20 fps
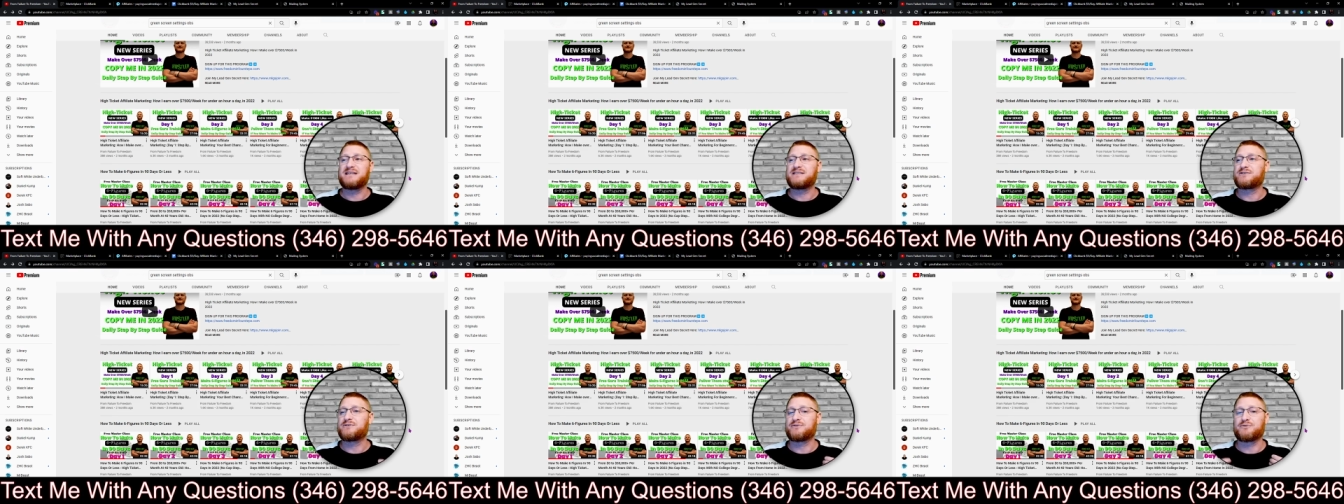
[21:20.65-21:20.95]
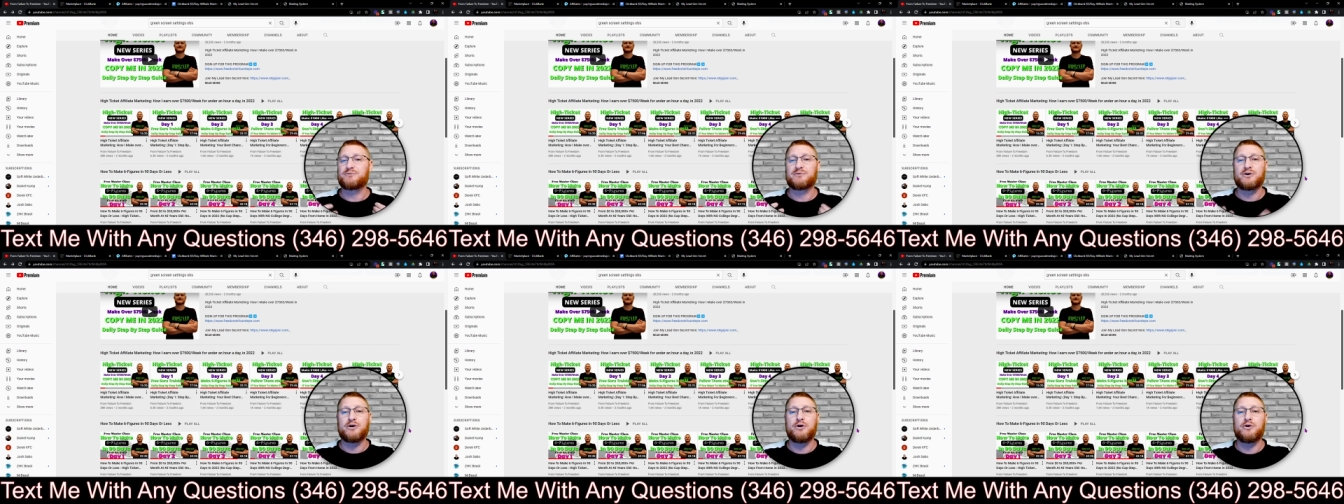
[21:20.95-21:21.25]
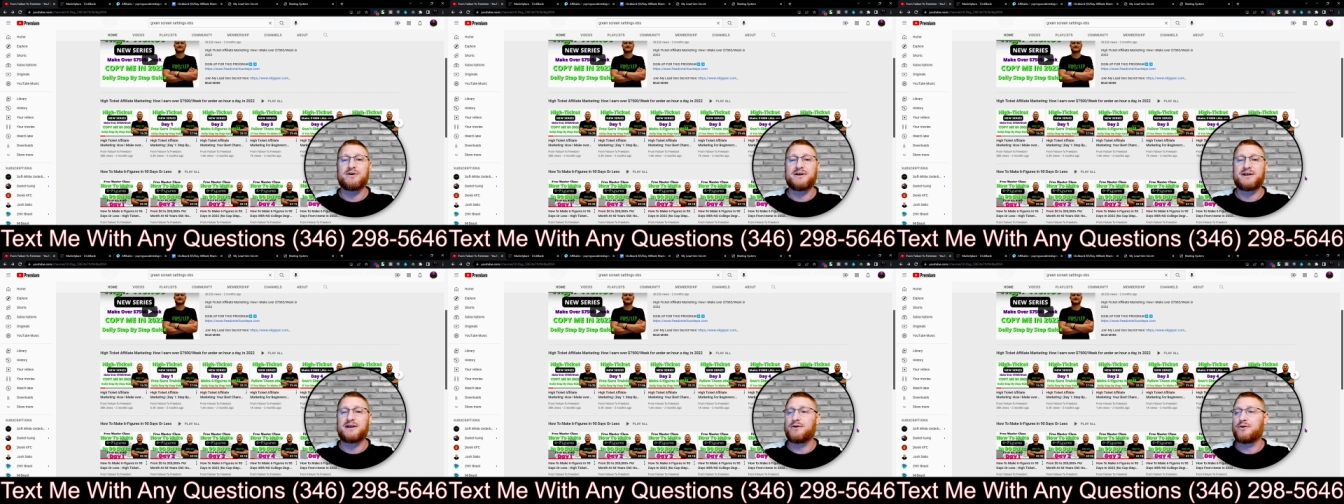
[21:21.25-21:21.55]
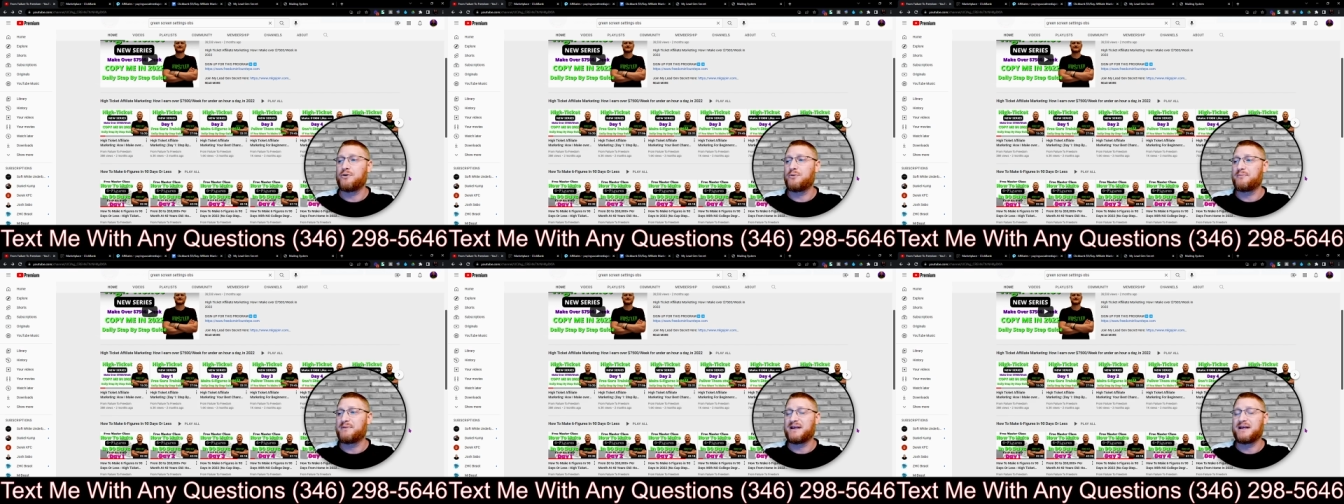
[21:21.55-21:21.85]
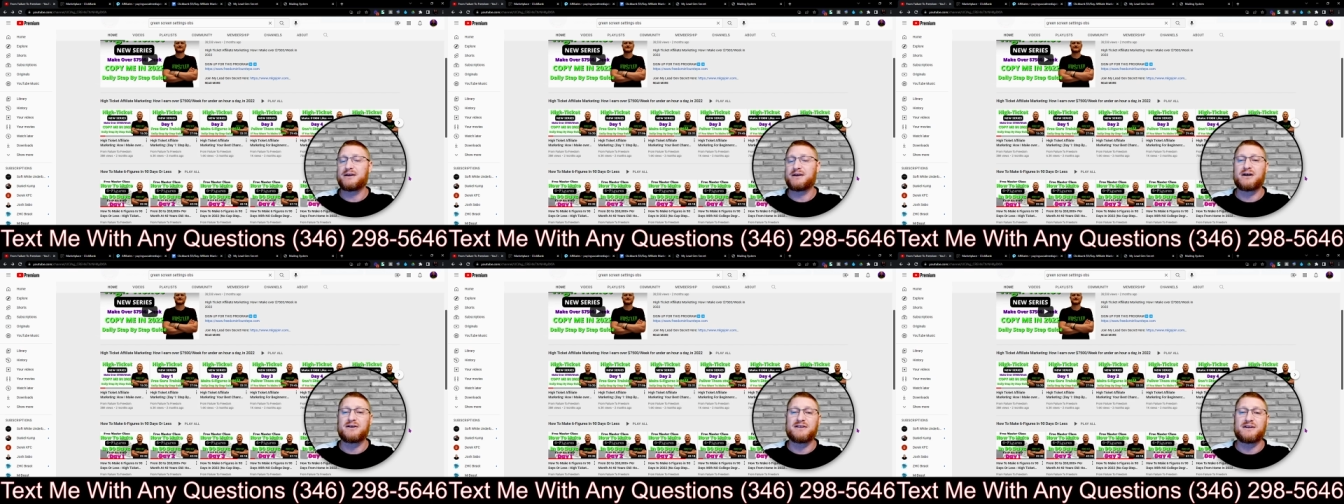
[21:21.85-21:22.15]
sure that we're homing in
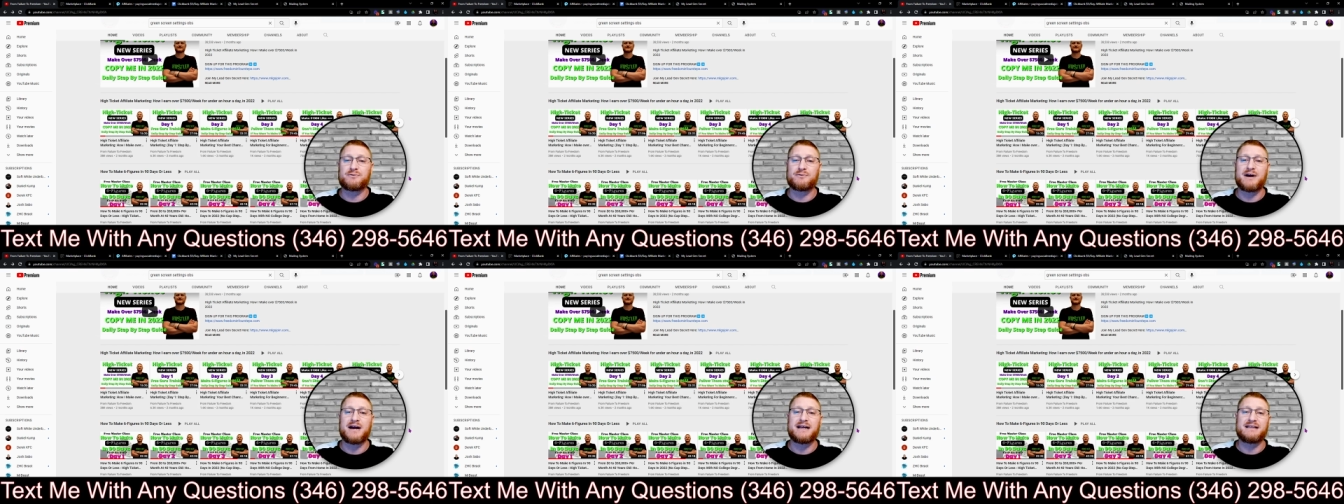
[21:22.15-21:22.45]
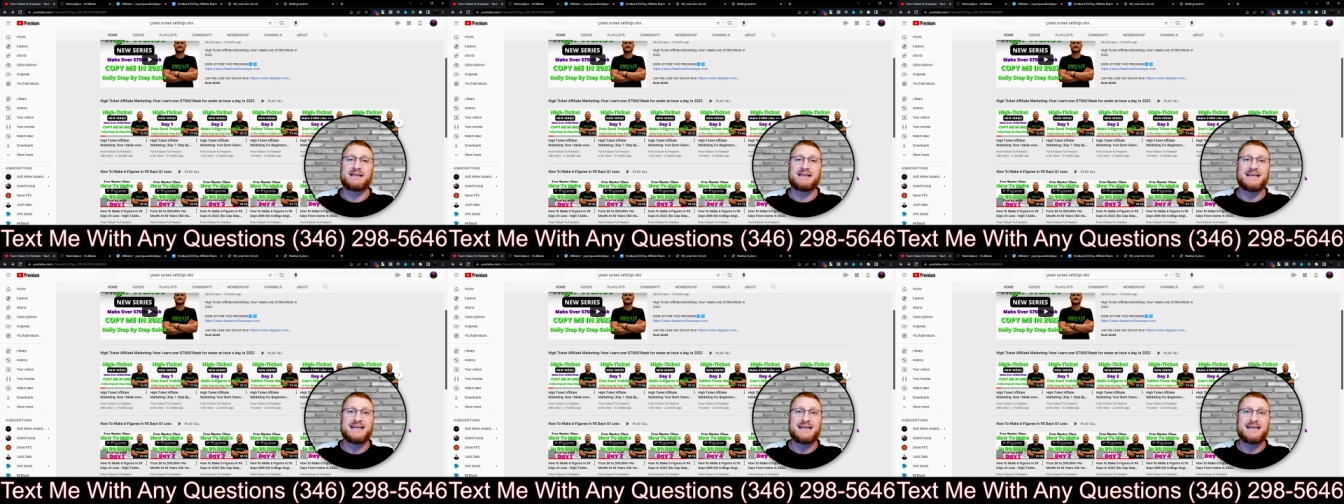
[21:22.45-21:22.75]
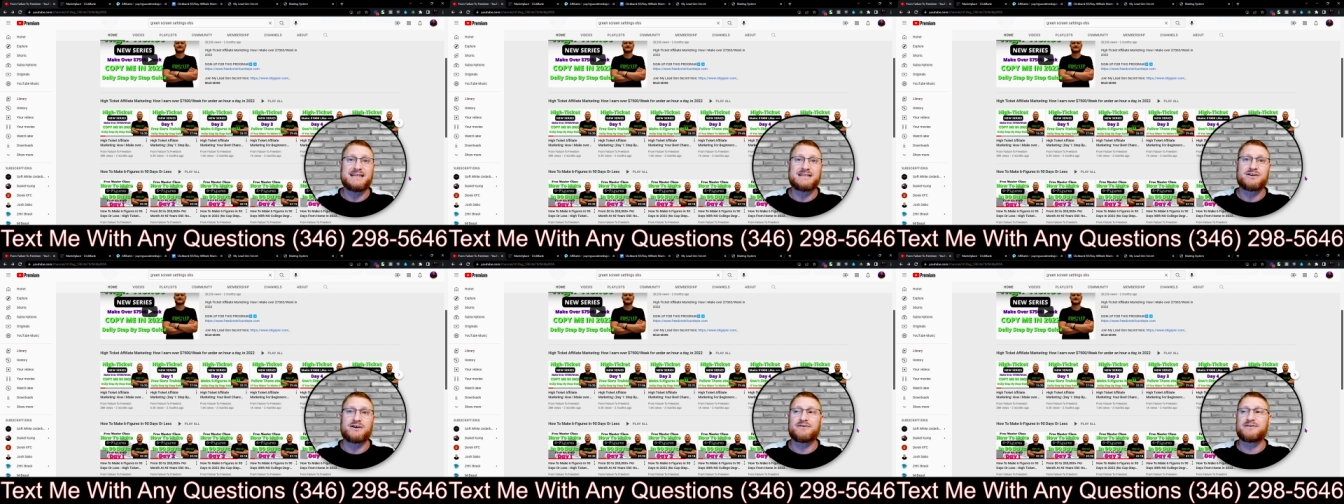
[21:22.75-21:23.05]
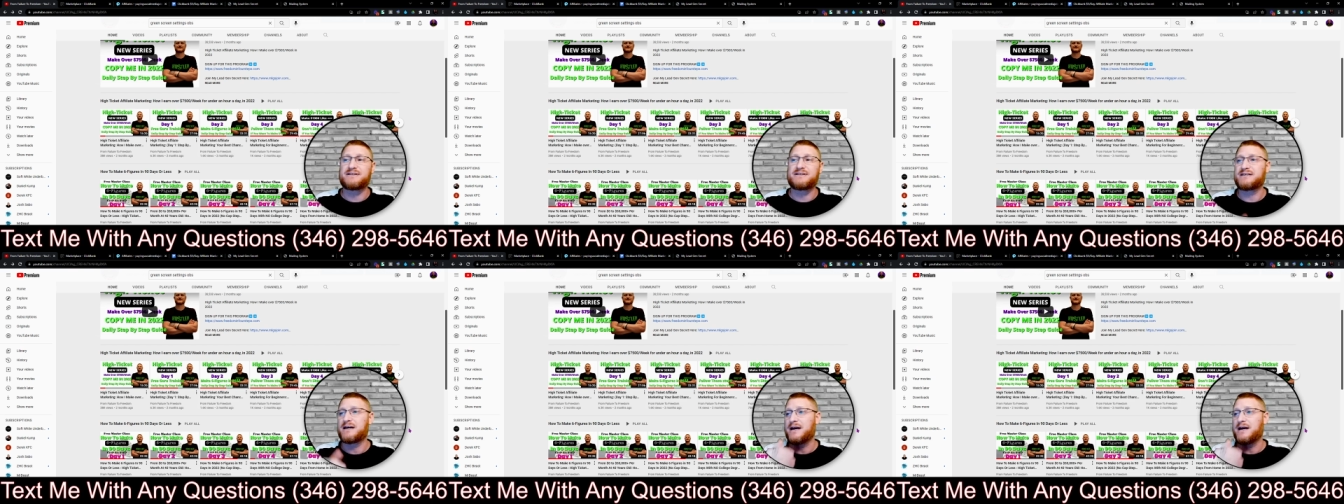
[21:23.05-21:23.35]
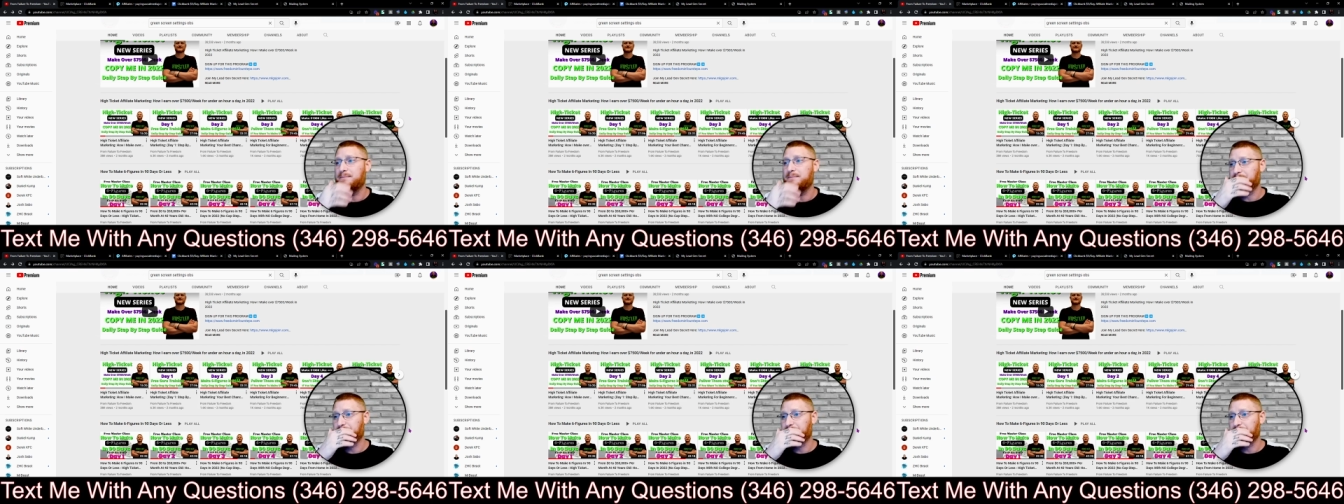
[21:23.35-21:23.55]
on the right leads all the time.